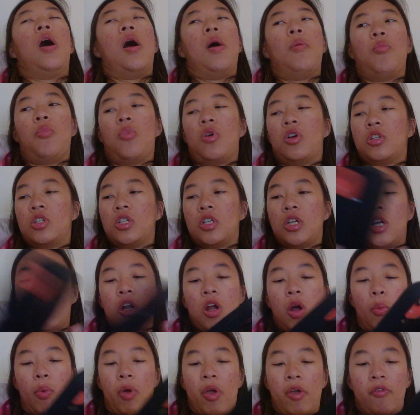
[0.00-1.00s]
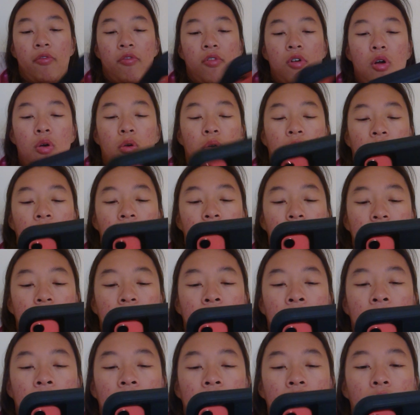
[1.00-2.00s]
I'm watching it on my phone, and I was
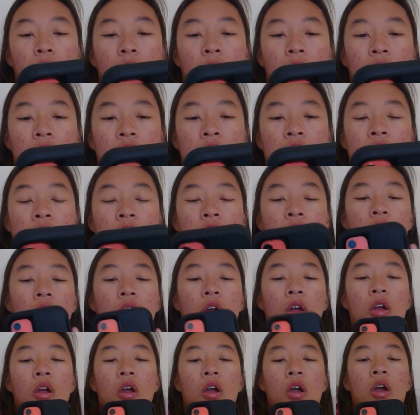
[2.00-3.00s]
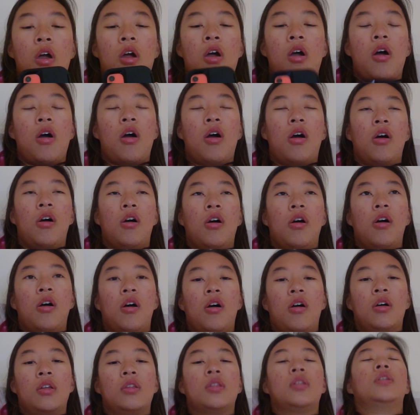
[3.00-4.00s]
gonna watch it
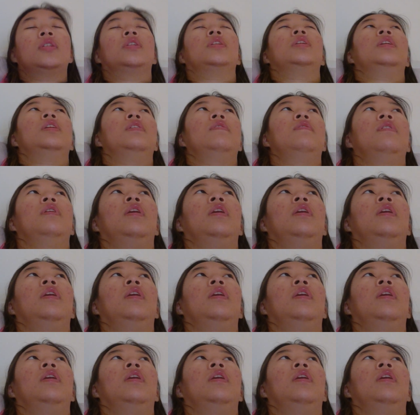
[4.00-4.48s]
on the T